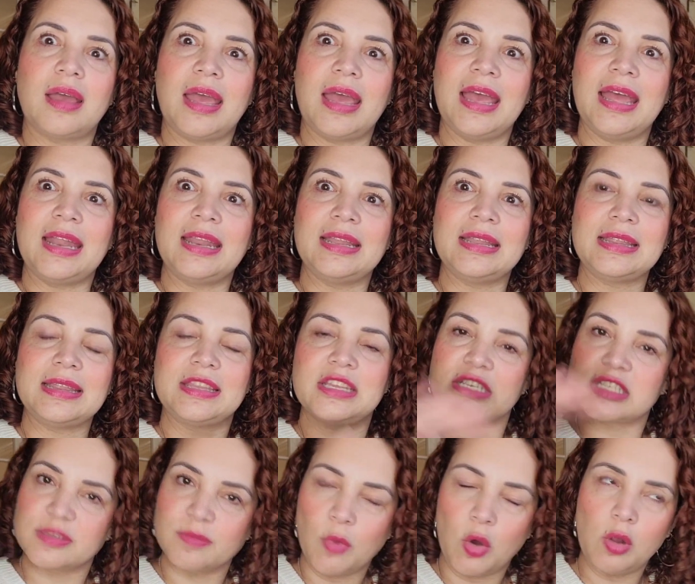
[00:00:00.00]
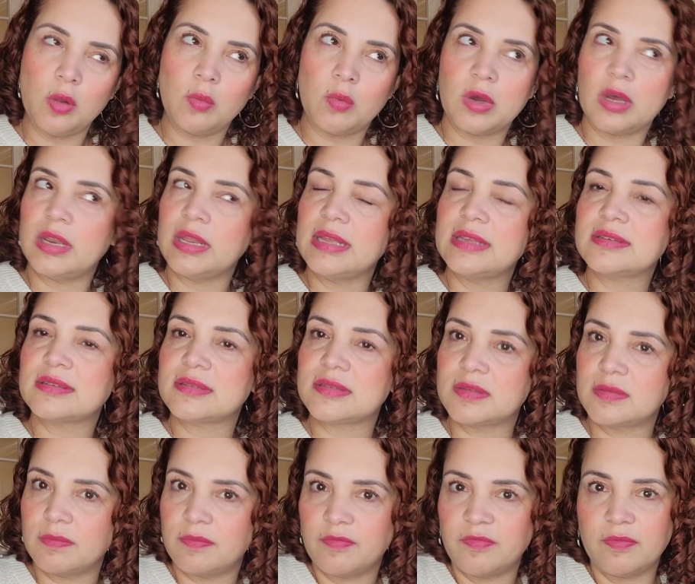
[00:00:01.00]
And the small one
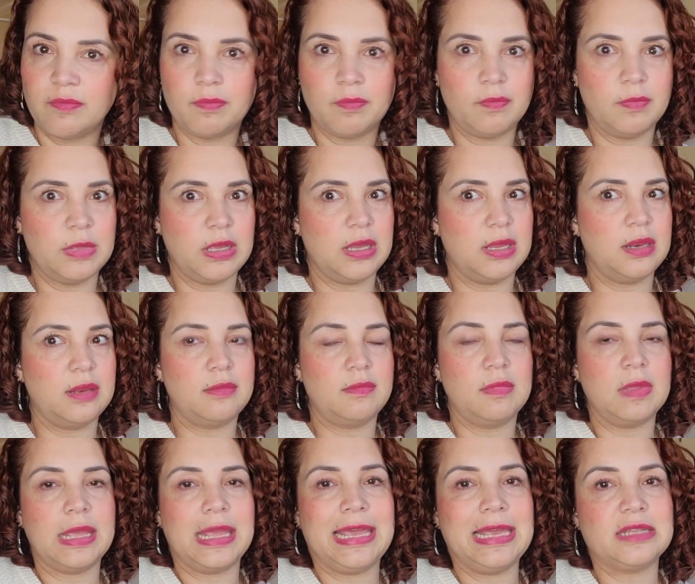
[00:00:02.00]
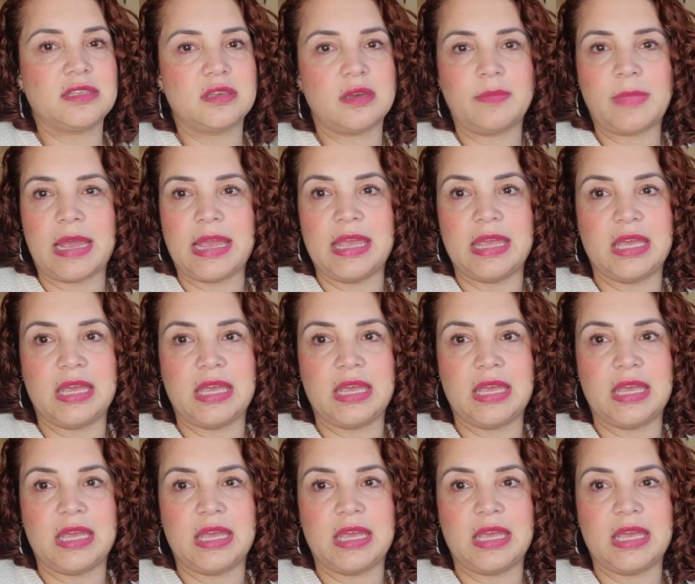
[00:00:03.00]
it hits on my